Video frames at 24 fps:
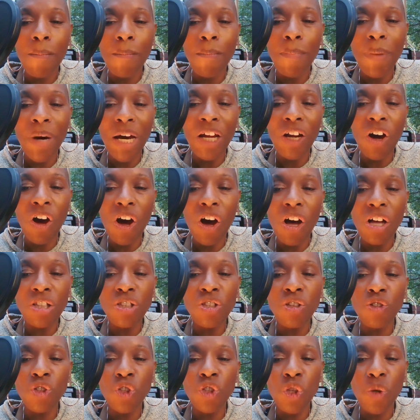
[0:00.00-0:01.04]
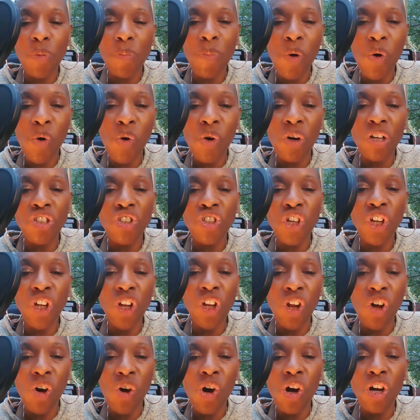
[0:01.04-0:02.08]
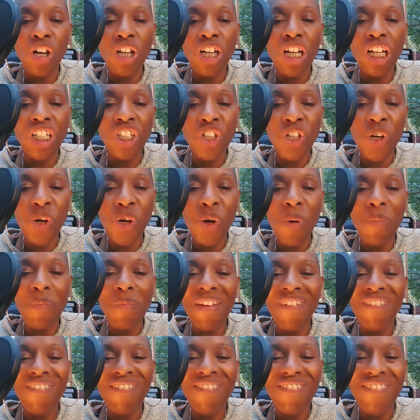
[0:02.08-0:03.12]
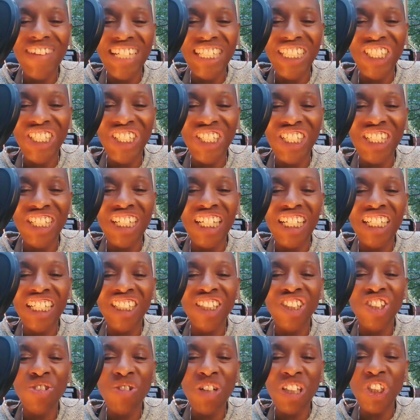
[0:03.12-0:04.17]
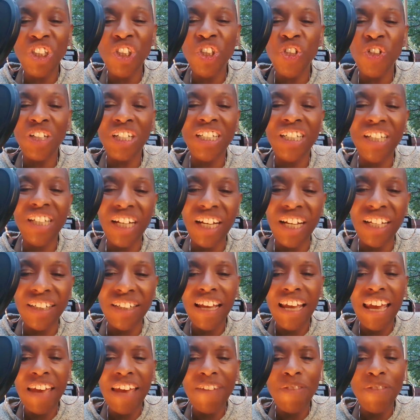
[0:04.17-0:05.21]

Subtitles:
but also supports your long-term vision. Trust your gut. If